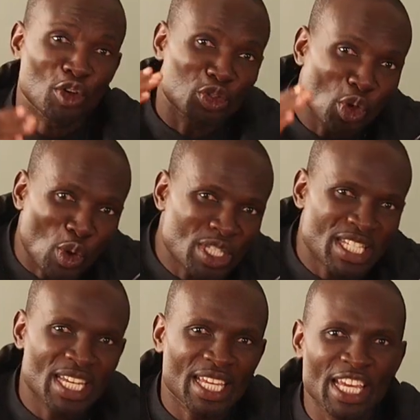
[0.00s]
For those
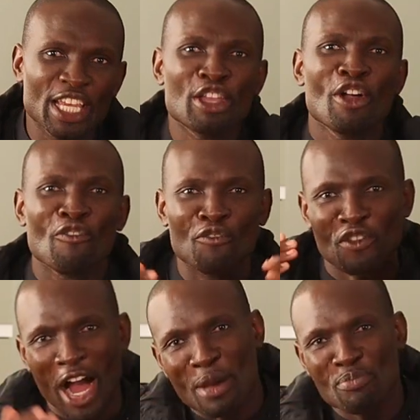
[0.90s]
seeking
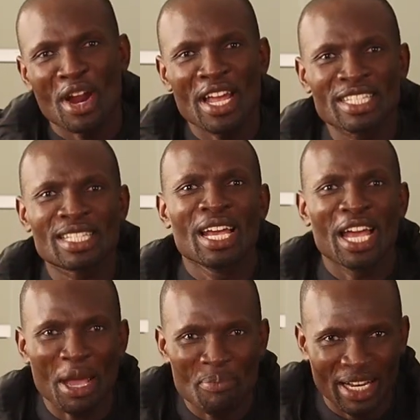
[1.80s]
vibrant
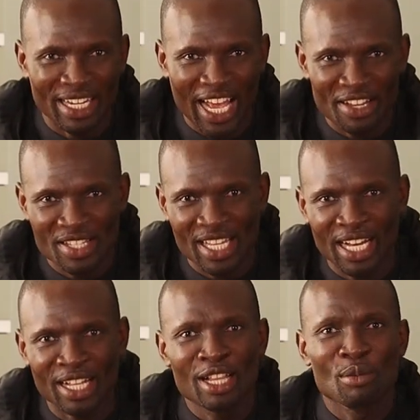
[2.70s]
urban
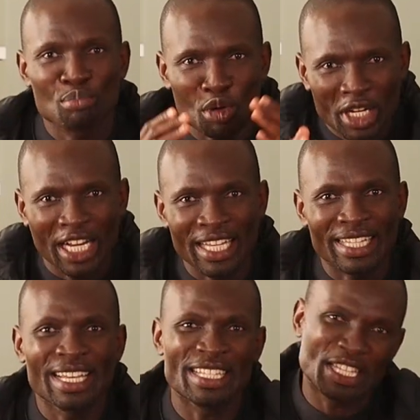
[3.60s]
lifestyle, Brooklyn
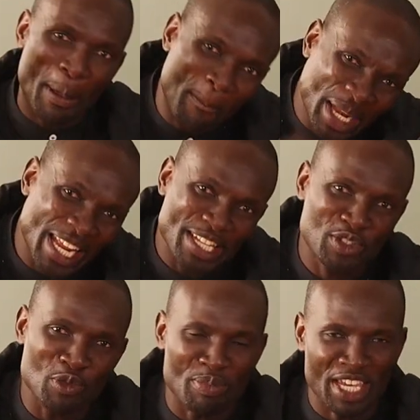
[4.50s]
is the place
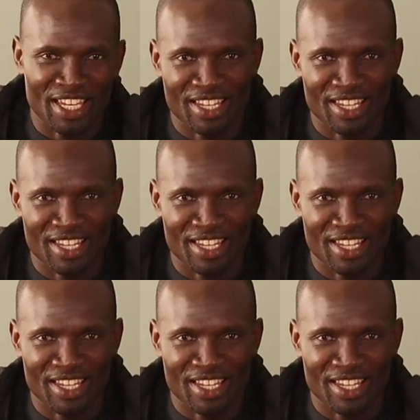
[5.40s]
to be.